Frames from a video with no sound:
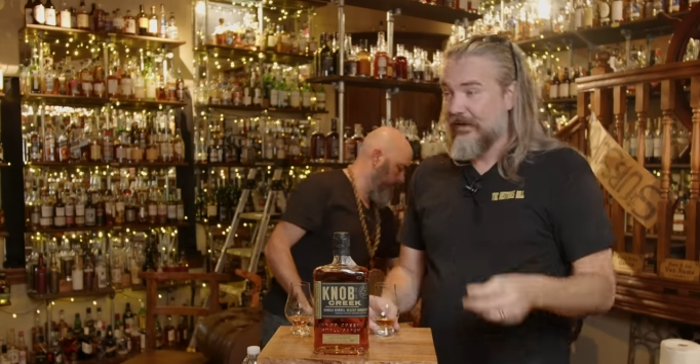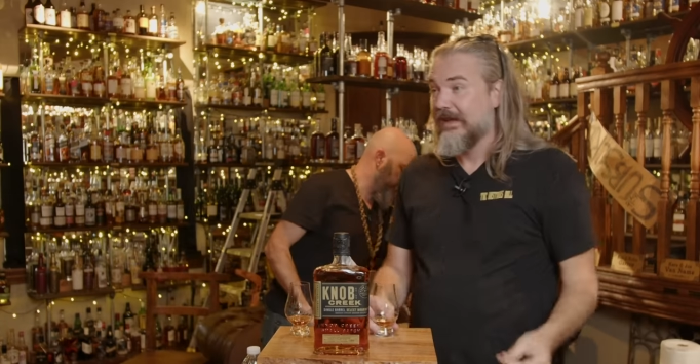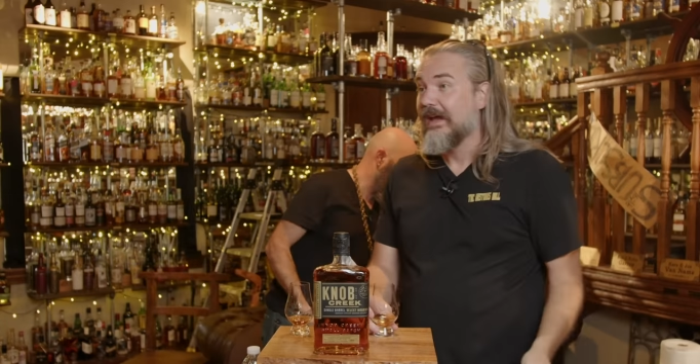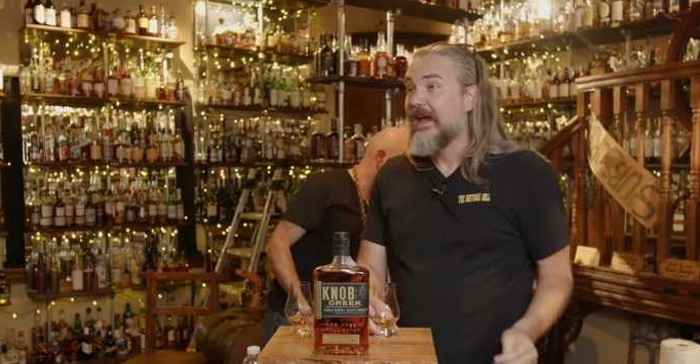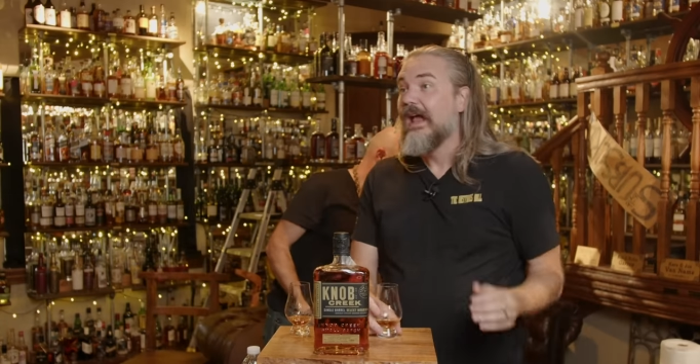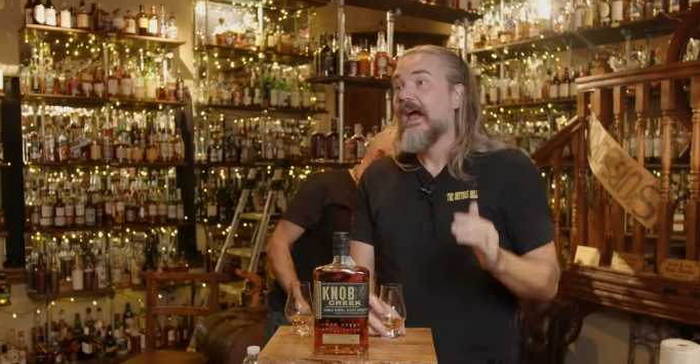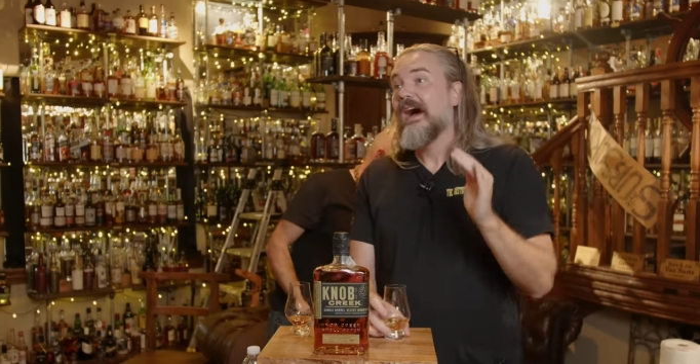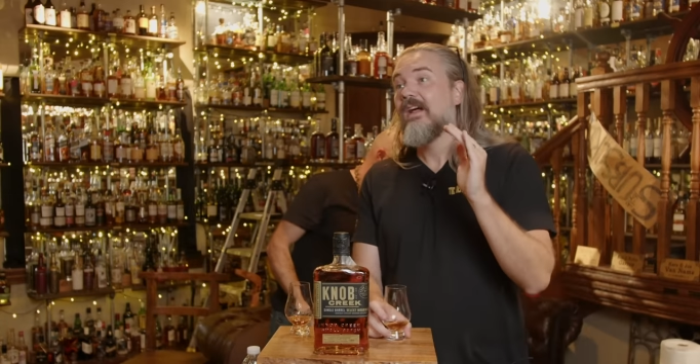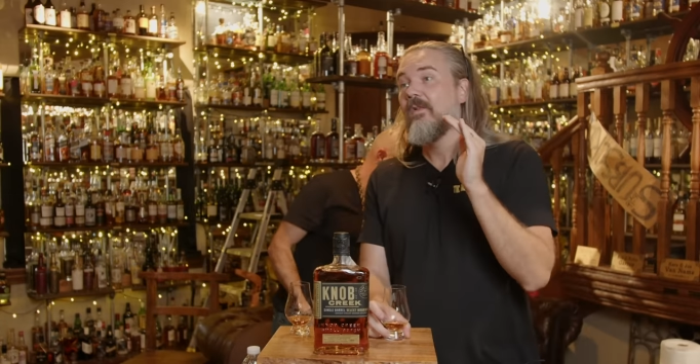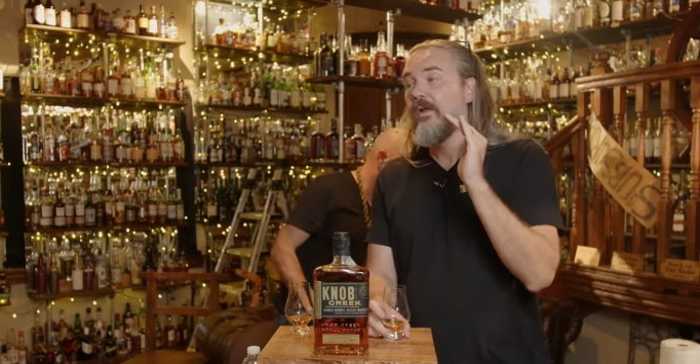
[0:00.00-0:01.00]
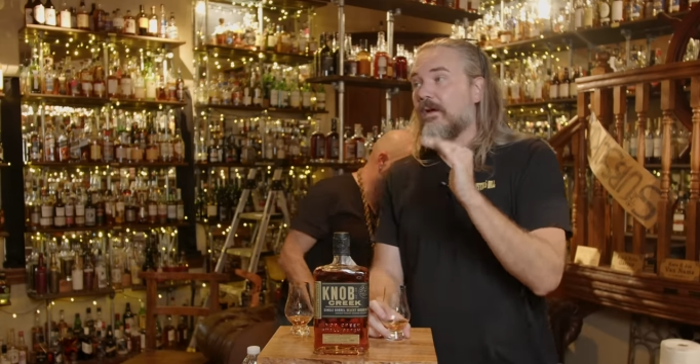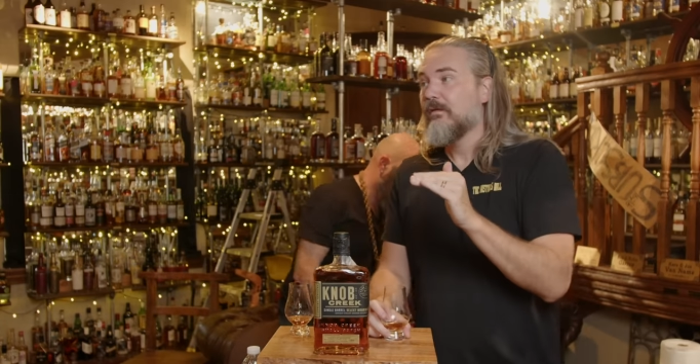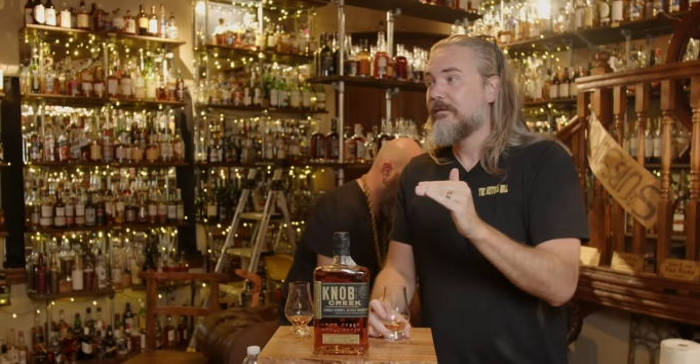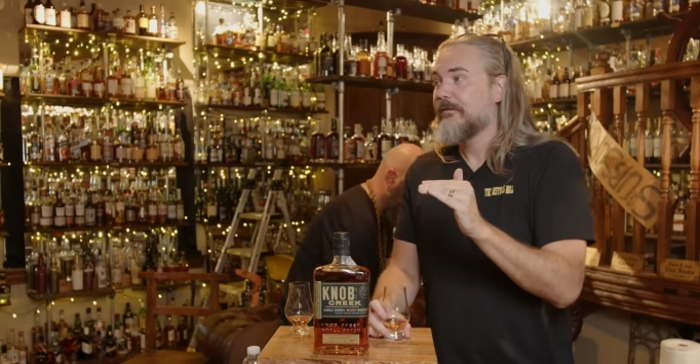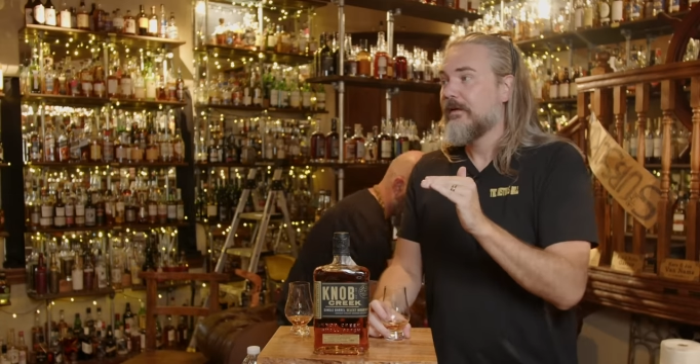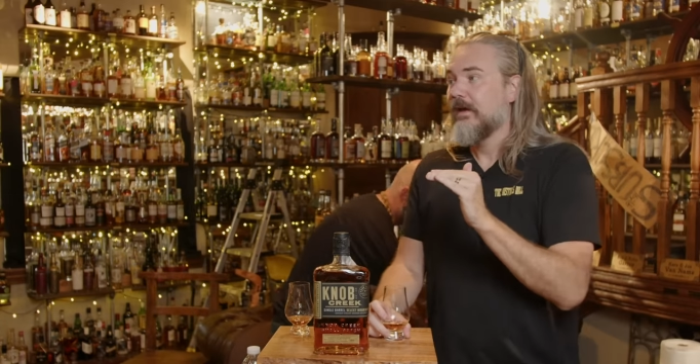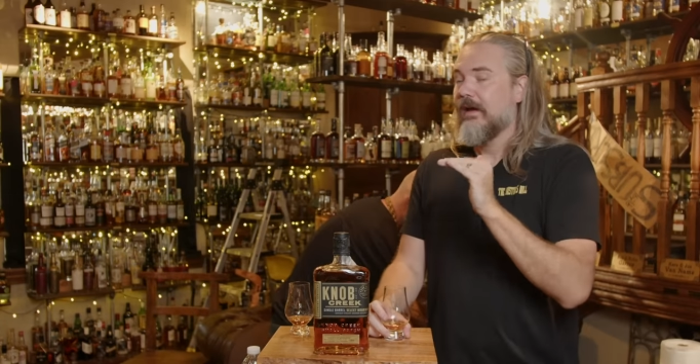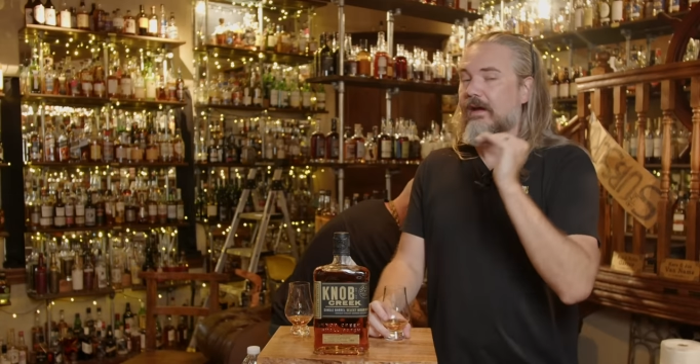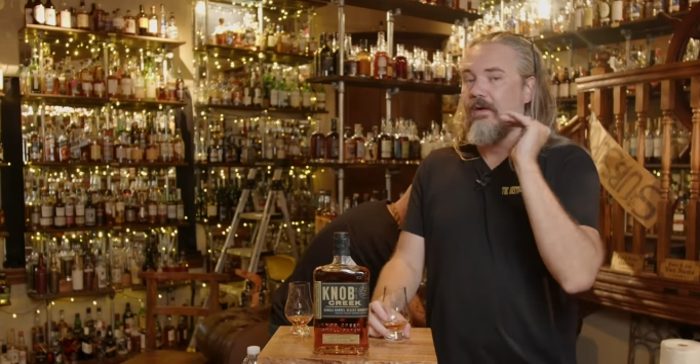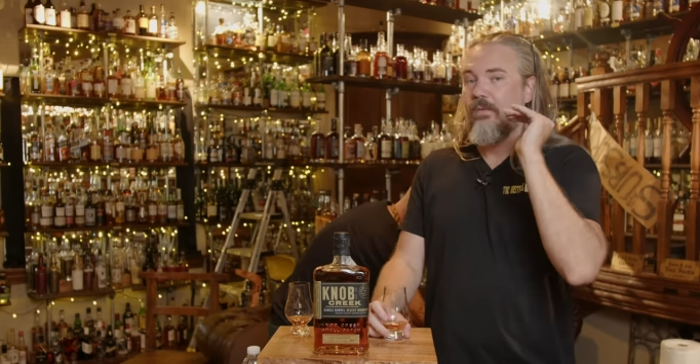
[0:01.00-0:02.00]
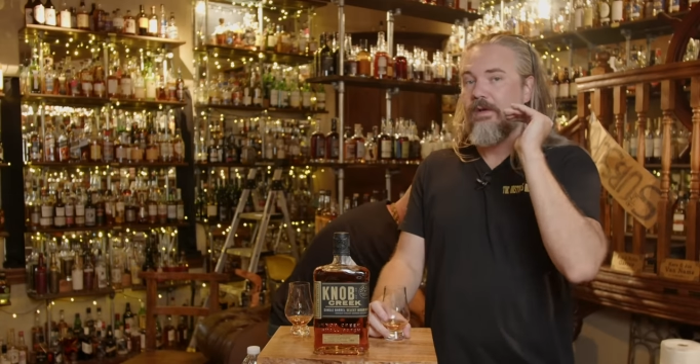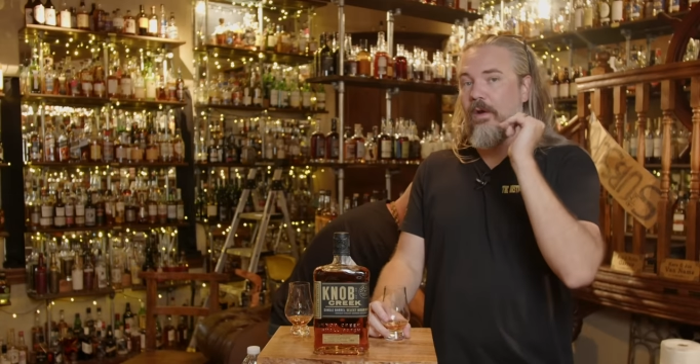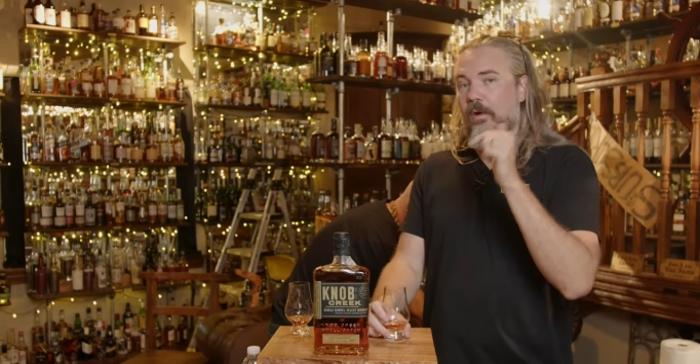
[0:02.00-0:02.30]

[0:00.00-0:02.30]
Okay. I love when